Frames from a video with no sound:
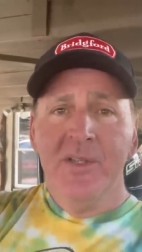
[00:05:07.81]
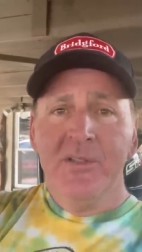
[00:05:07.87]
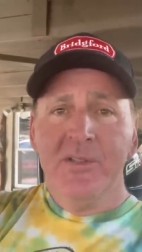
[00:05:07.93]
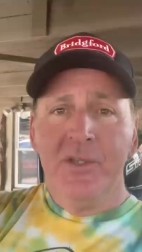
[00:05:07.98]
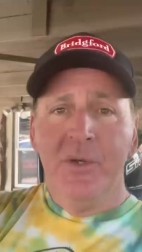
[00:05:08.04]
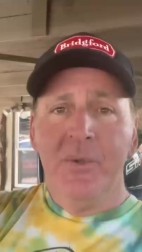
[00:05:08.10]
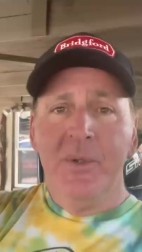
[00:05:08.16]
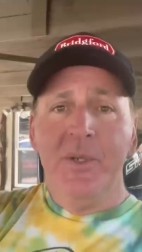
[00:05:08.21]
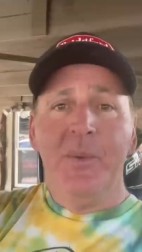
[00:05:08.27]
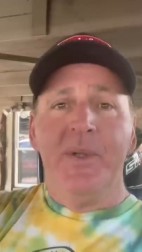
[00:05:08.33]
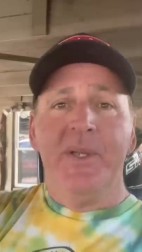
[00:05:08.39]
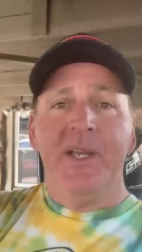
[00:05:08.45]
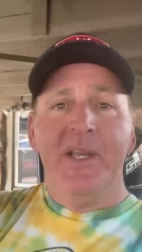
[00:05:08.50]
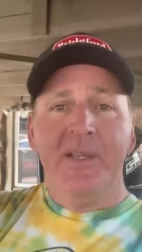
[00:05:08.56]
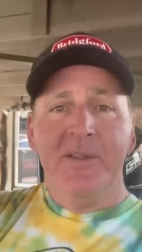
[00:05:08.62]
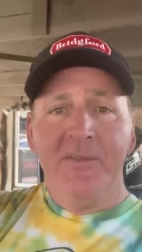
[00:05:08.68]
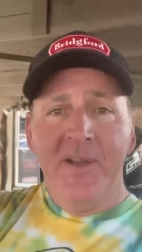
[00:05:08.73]
So anyway,
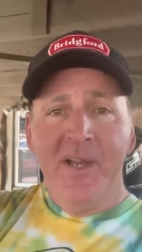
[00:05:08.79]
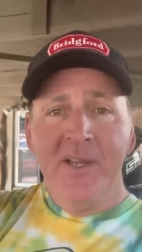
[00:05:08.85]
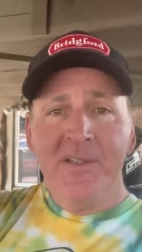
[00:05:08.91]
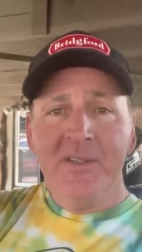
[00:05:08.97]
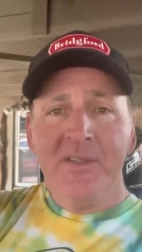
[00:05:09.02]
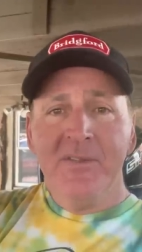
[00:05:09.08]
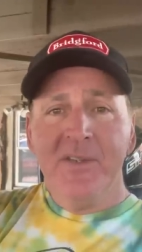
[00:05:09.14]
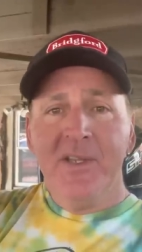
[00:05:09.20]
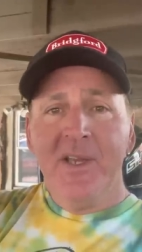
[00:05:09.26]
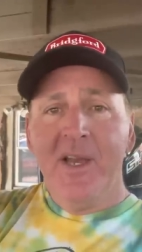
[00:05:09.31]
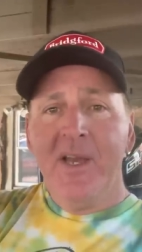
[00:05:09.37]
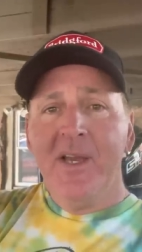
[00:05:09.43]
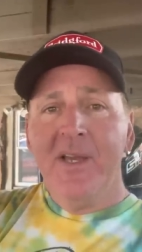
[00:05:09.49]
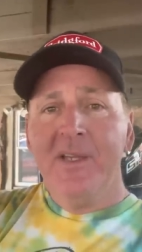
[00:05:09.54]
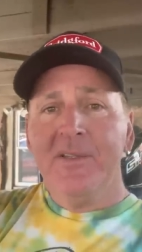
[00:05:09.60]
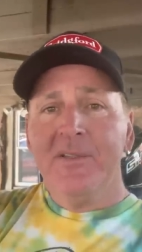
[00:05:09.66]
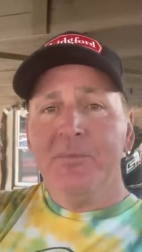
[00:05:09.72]
take advantage of it,
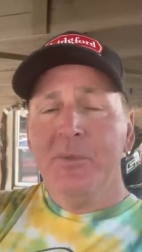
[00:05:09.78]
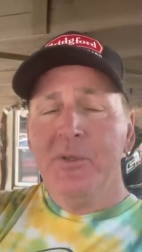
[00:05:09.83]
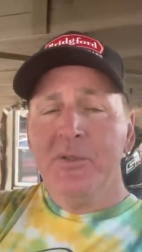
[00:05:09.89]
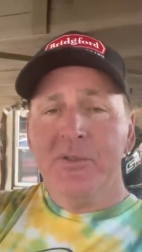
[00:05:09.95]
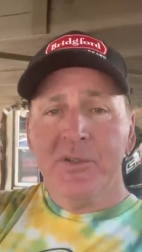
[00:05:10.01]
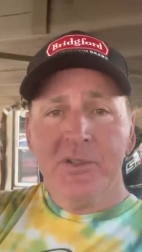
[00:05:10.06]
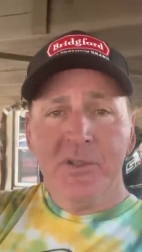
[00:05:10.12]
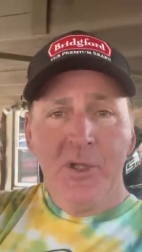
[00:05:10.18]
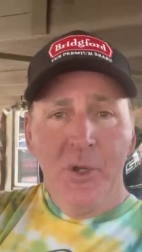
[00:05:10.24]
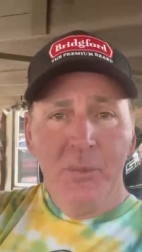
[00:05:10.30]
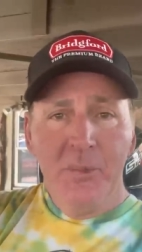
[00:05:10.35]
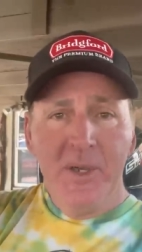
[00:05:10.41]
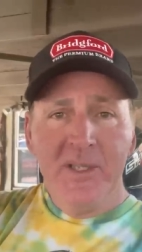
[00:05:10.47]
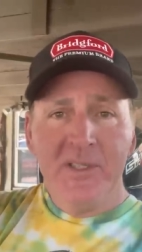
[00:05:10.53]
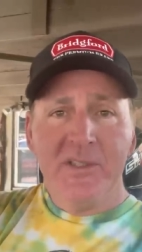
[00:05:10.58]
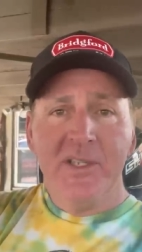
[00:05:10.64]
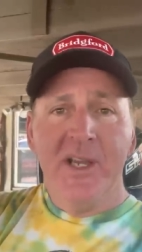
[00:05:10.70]
guys. Put your slow
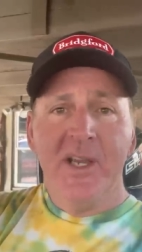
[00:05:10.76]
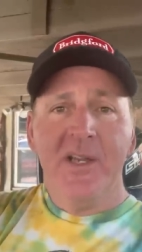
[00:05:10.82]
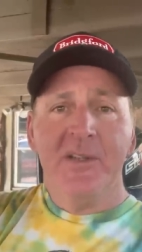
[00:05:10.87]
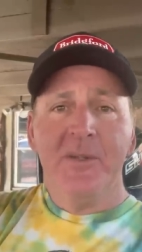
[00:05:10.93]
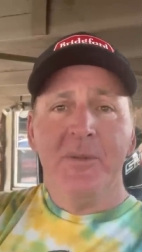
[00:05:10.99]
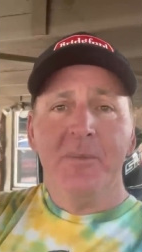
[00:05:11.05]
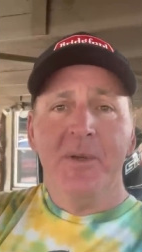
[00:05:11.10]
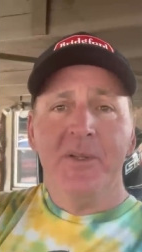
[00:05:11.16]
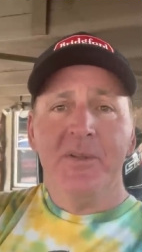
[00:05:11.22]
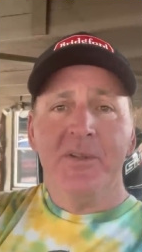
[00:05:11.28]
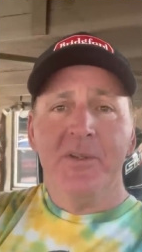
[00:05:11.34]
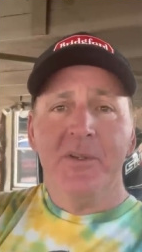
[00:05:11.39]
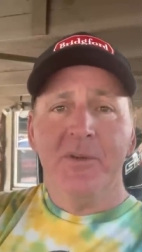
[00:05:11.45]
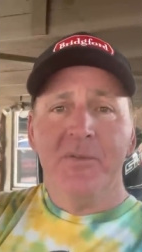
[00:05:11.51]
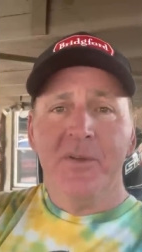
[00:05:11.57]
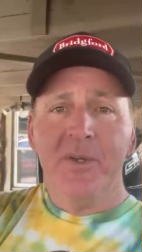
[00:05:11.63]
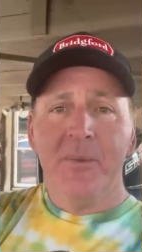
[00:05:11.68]
baits down in the month
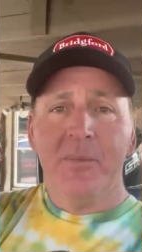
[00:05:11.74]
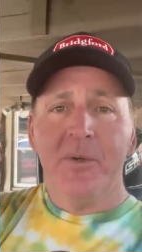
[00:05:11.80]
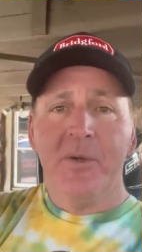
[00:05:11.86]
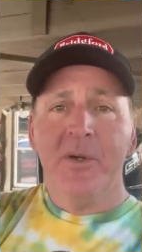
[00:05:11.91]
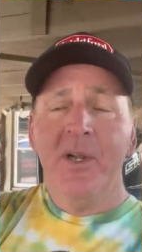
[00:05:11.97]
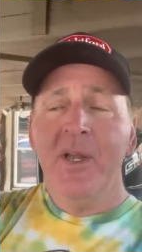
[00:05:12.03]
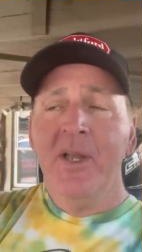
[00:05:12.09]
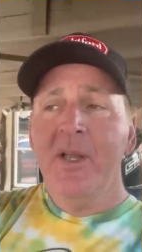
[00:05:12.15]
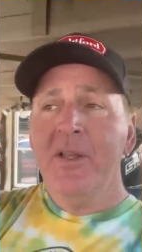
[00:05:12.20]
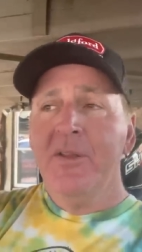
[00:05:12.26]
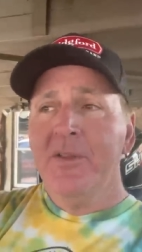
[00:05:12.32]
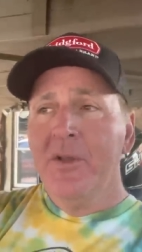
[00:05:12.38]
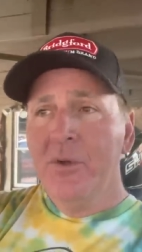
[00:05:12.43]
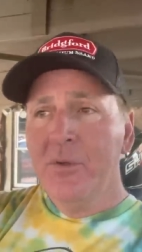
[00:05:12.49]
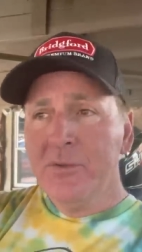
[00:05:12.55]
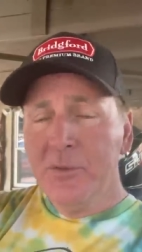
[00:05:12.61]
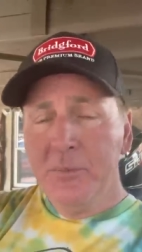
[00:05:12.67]
of November.
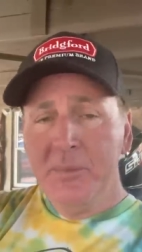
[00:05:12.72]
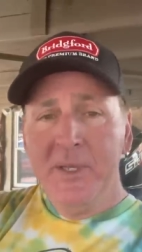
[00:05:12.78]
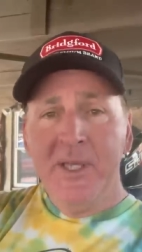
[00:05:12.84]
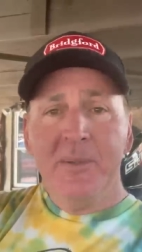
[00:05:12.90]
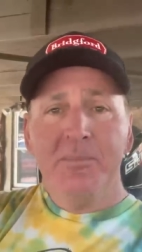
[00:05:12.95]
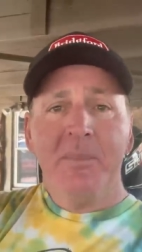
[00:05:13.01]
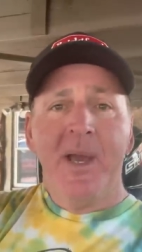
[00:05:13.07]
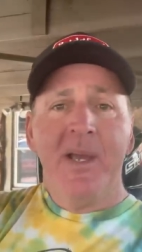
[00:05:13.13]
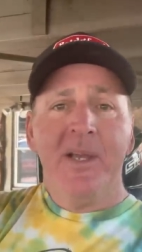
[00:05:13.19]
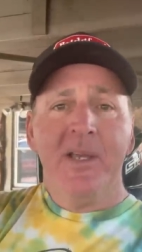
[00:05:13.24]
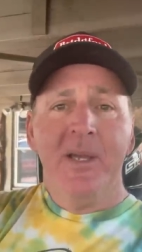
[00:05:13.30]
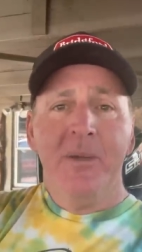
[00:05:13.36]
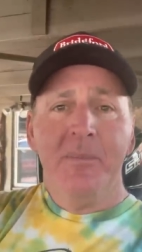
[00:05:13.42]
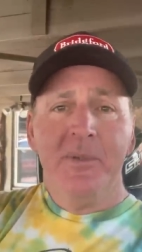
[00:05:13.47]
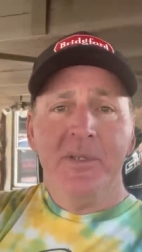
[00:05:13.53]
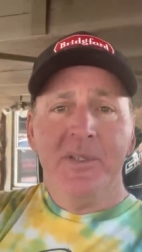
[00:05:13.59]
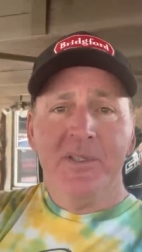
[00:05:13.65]
Those will pick back
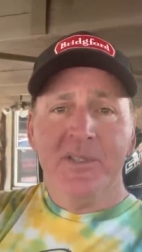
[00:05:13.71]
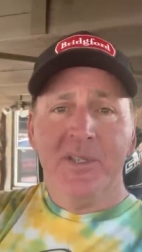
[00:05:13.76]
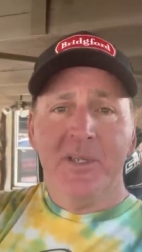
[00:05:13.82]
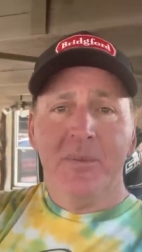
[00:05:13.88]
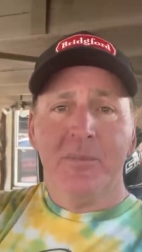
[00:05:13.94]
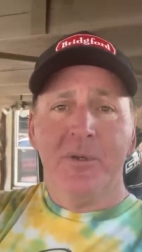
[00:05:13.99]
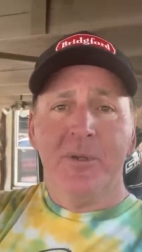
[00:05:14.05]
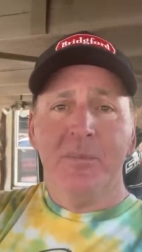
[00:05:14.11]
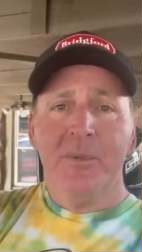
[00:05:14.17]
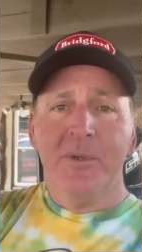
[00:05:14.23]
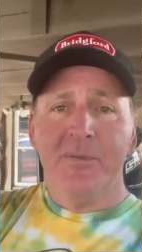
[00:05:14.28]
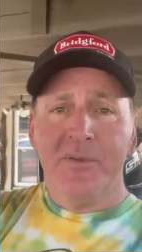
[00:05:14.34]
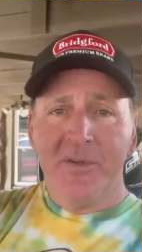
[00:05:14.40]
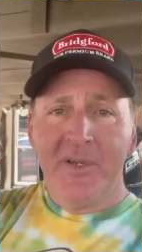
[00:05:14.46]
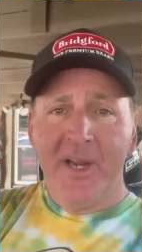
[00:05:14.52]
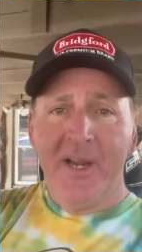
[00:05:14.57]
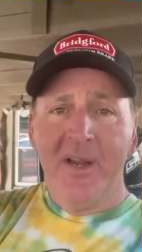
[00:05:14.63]
up in December, but
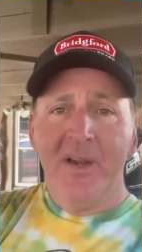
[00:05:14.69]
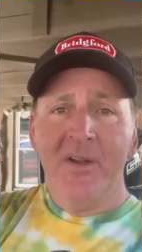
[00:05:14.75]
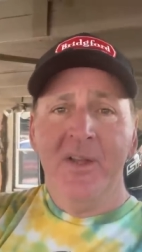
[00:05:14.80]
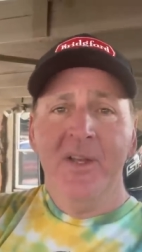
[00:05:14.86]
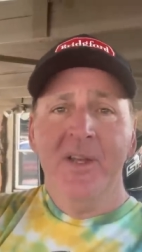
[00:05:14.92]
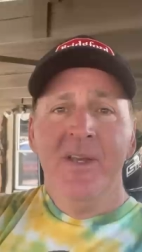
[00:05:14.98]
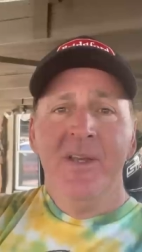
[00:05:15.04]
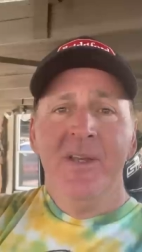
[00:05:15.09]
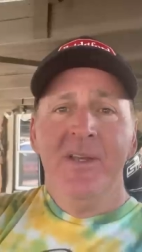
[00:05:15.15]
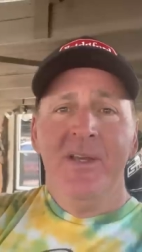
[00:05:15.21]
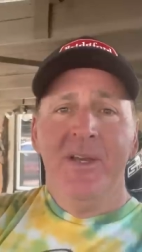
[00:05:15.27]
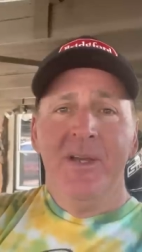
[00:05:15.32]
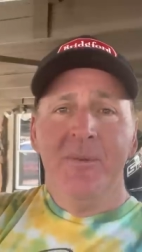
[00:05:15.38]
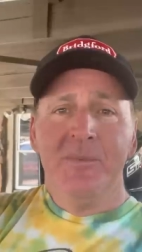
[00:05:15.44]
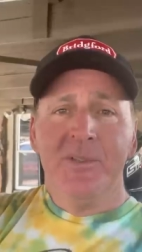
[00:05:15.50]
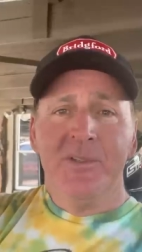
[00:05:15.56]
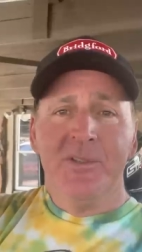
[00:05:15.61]
for now,
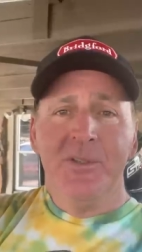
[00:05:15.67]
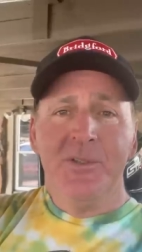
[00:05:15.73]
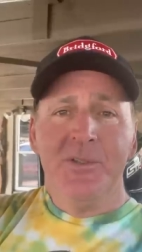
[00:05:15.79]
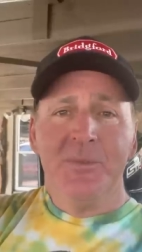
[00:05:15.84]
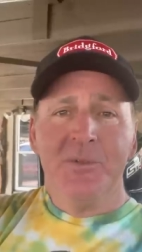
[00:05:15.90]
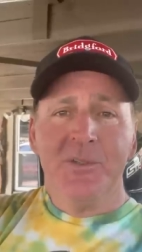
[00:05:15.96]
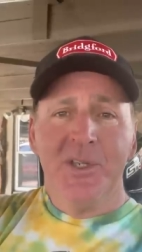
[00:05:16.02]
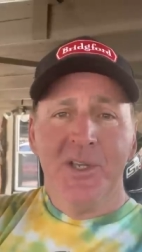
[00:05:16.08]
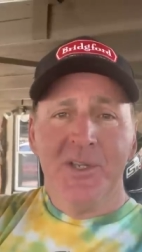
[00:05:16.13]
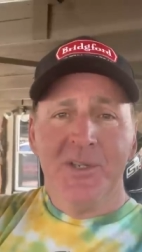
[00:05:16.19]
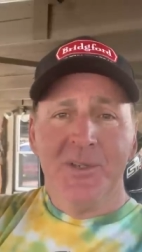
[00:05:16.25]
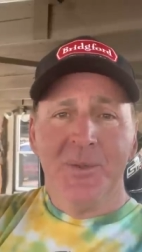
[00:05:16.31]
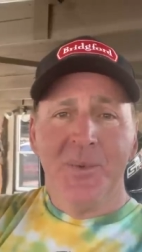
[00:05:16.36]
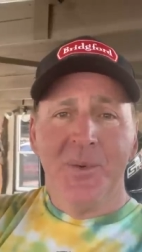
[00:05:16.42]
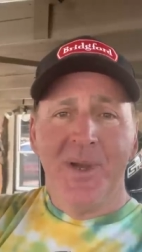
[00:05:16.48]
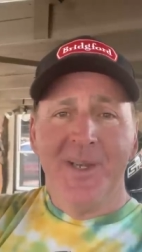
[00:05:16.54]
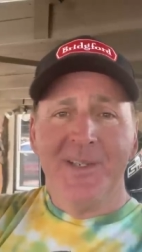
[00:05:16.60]
just do some chunking
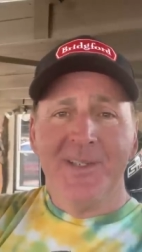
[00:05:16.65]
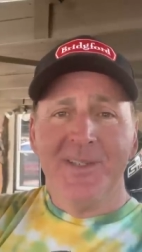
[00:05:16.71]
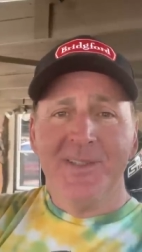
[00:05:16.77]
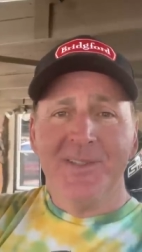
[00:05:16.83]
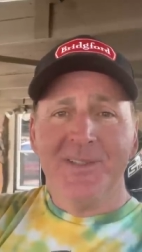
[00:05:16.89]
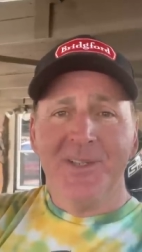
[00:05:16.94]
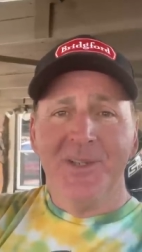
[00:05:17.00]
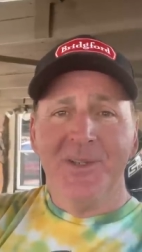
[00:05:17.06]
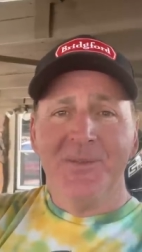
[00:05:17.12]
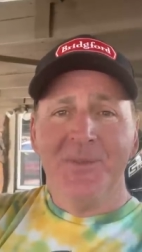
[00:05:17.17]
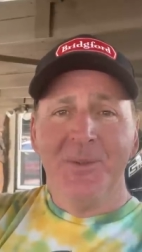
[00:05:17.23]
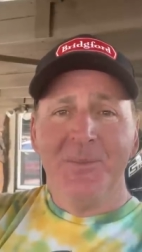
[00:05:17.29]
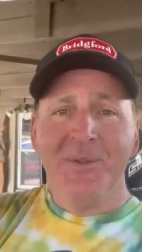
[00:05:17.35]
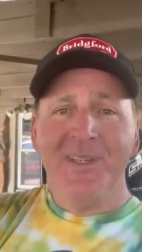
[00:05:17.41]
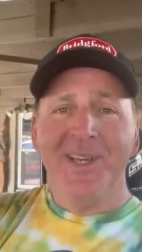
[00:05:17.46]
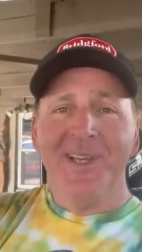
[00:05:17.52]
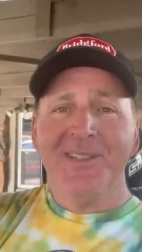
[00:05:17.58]
and winding. So
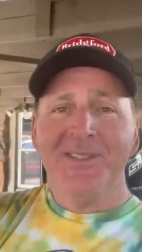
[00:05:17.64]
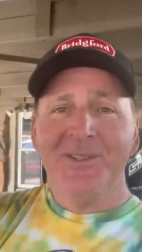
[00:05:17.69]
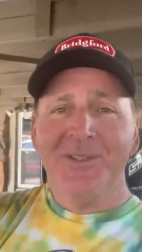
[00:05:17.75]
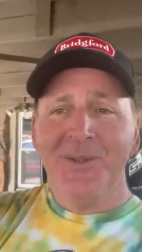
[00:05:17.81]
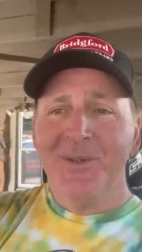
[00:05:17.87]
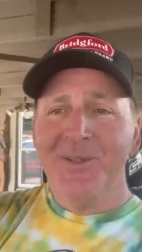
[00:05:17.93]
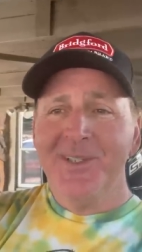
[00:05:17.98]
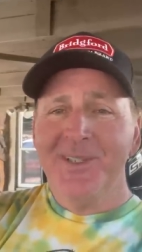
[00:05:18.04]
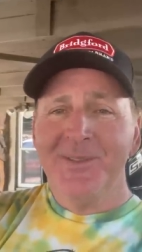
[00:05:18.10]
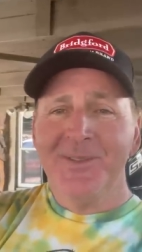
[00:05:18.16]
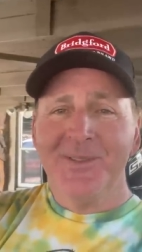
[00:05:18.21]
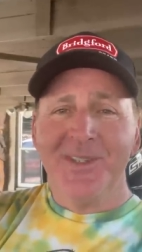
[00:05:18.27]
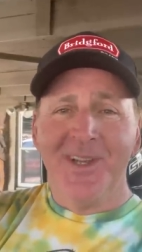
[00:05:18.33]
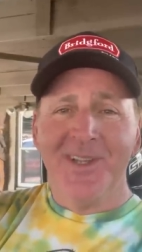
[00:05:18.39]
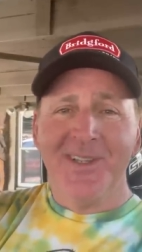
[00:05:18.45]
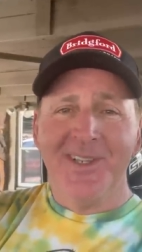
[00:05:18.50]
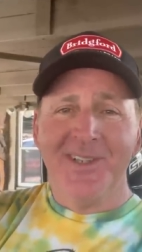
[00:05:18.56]
hope you guys enjoyed it. We'll
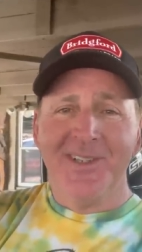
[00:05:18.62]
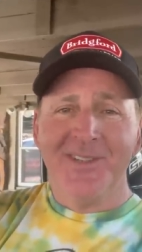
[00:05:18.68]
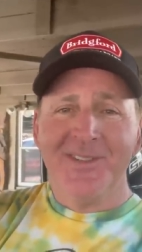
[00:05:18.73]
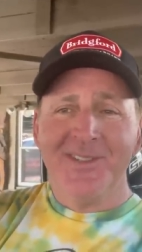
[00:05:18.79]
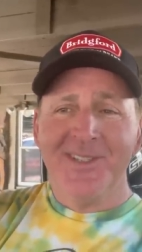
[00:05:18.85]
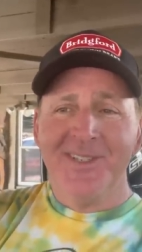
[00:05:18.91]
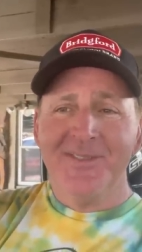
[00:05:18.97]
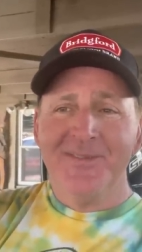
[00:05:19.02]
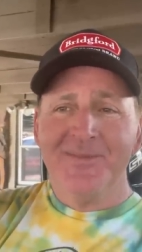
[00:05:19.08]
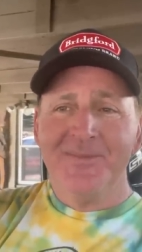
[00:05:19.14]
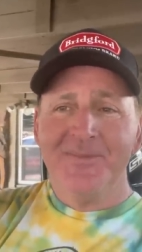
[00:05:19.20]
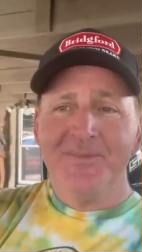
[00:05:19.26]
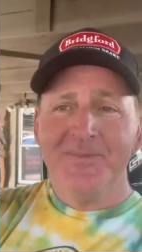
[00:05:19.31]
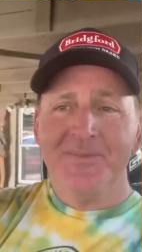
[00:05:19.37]
talk later. See you.